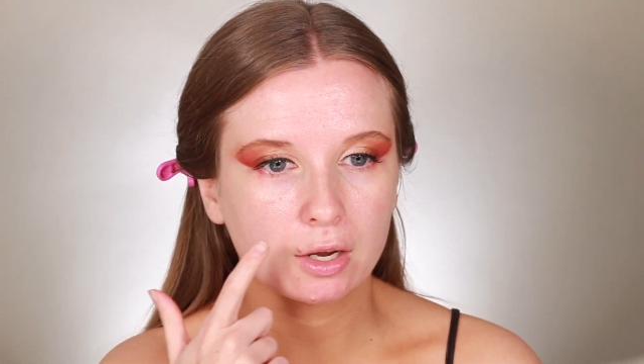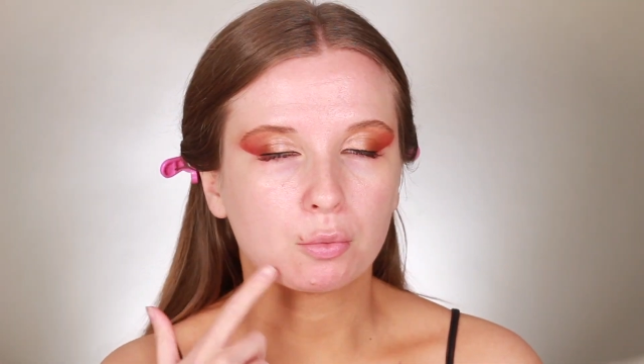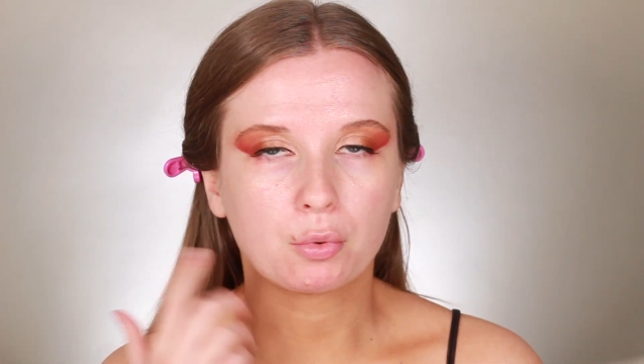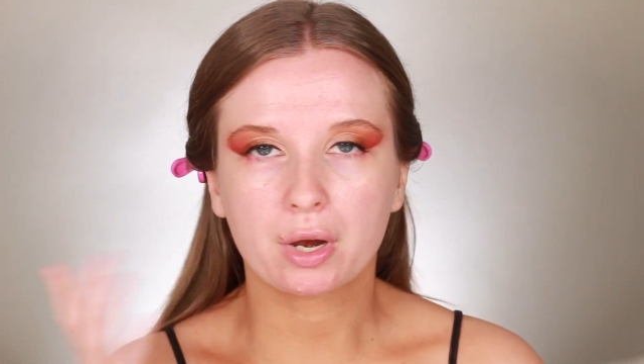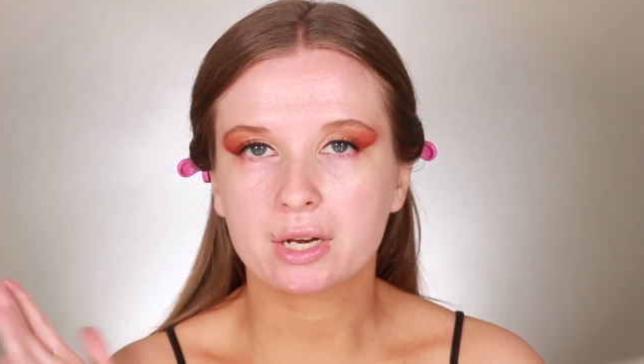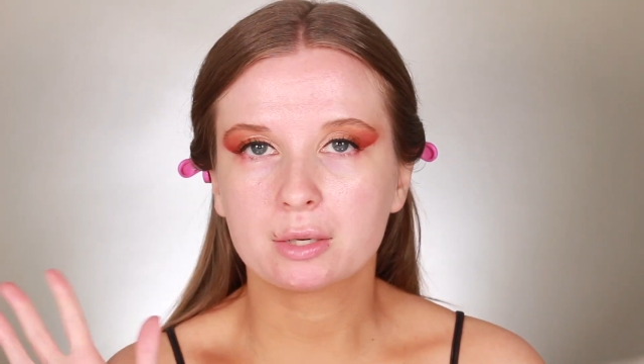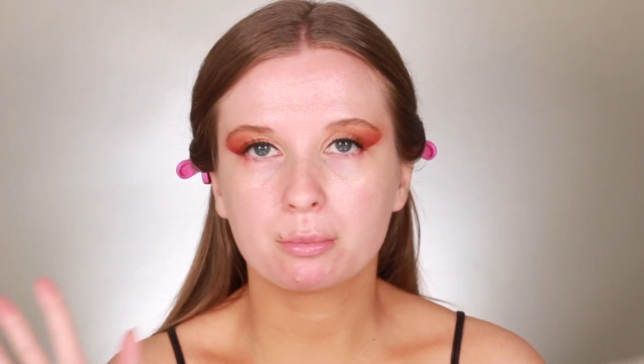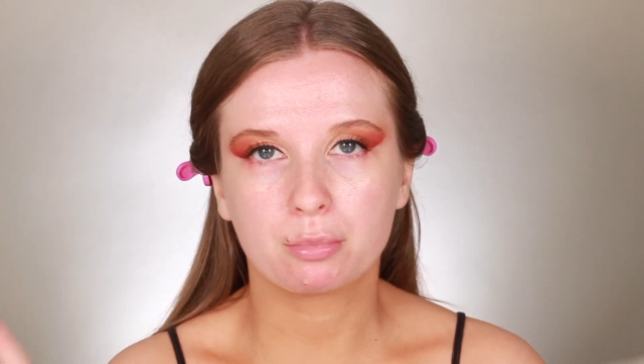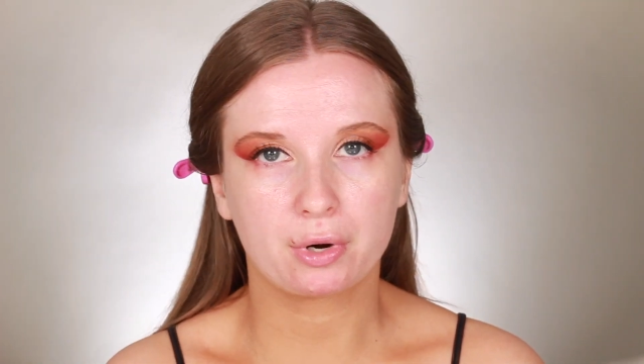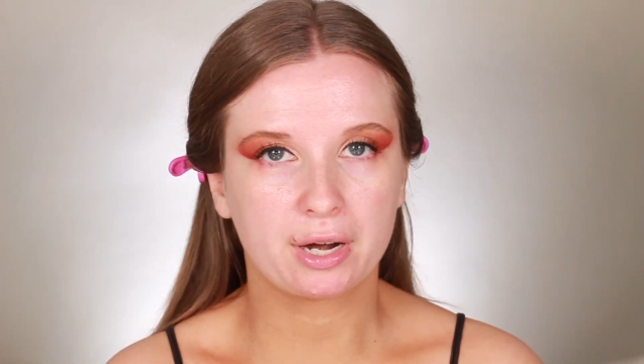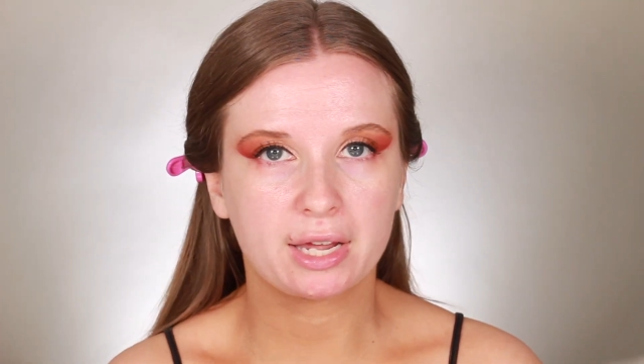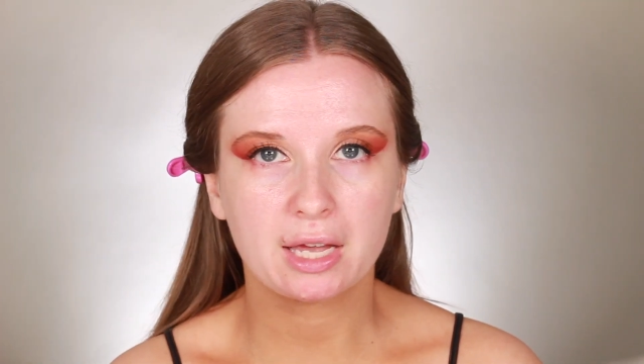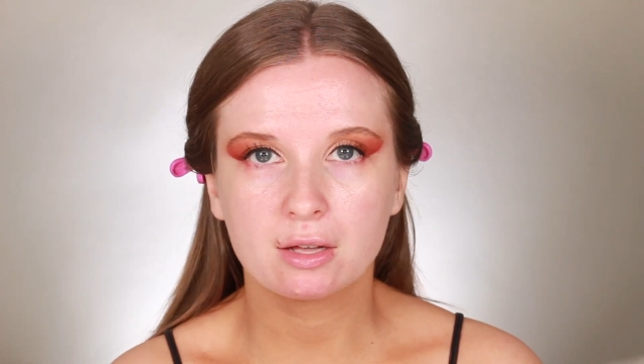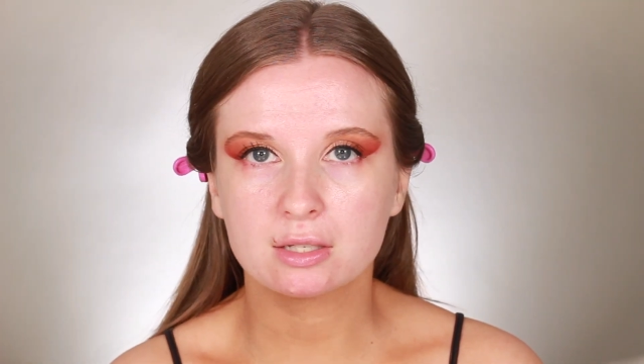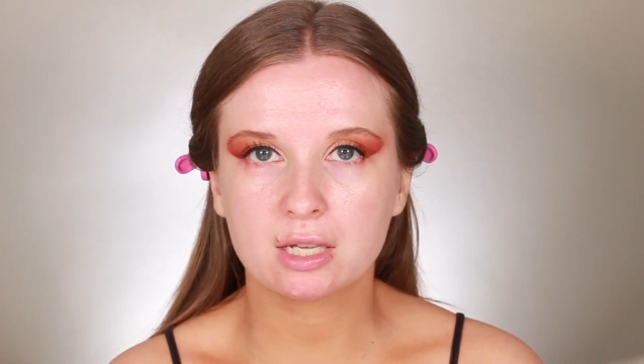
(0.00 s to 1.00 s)
random
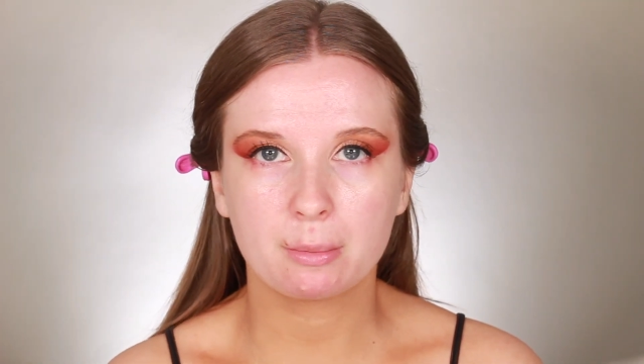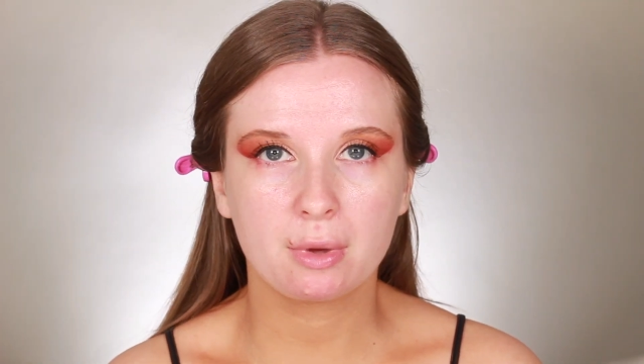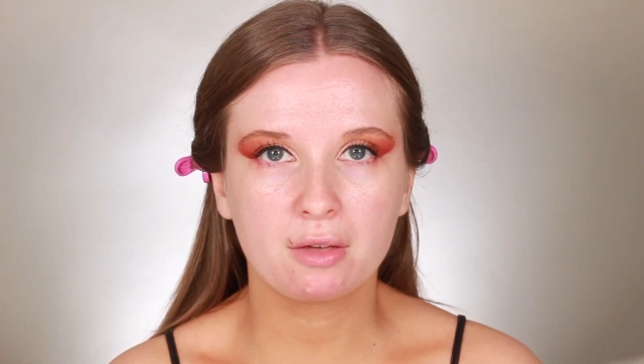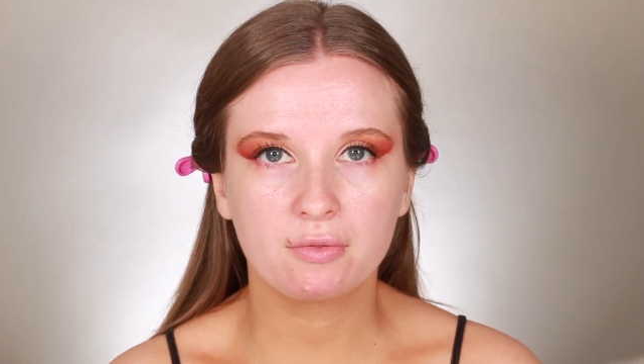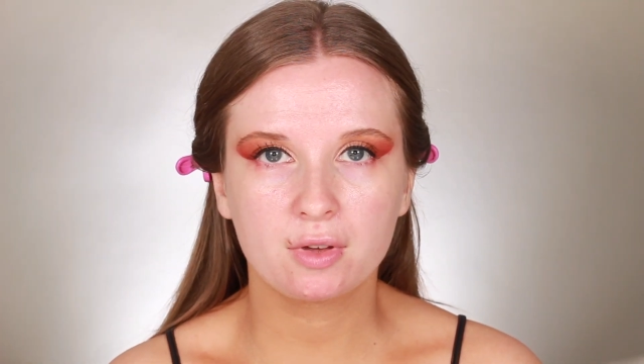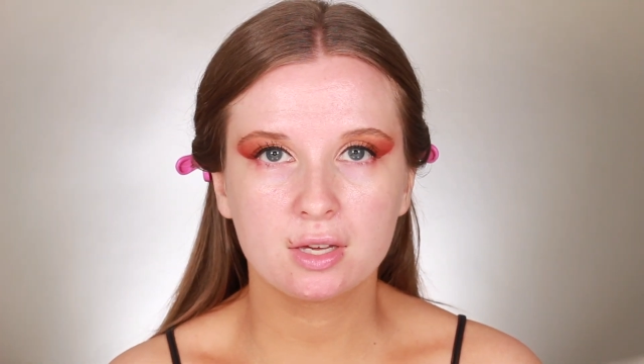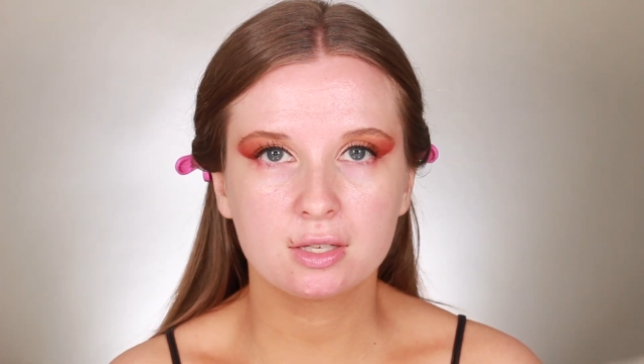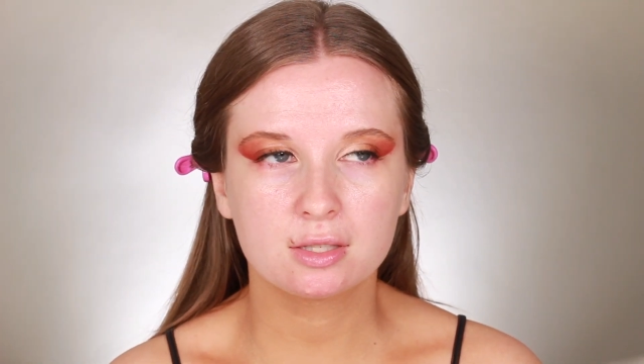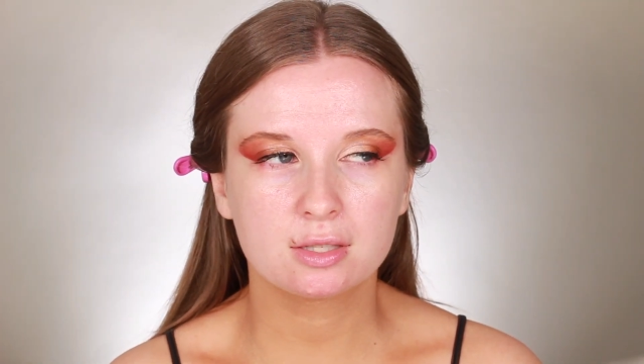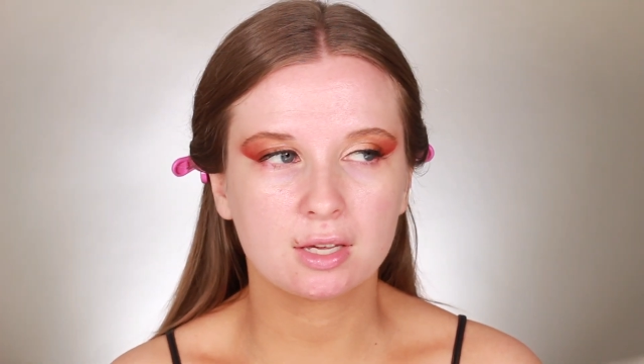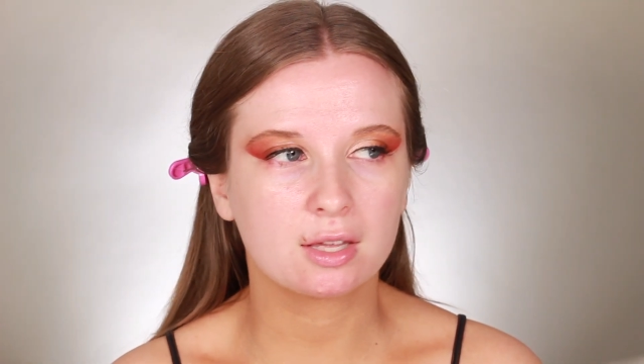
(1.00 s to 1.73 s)
breakouts on my face.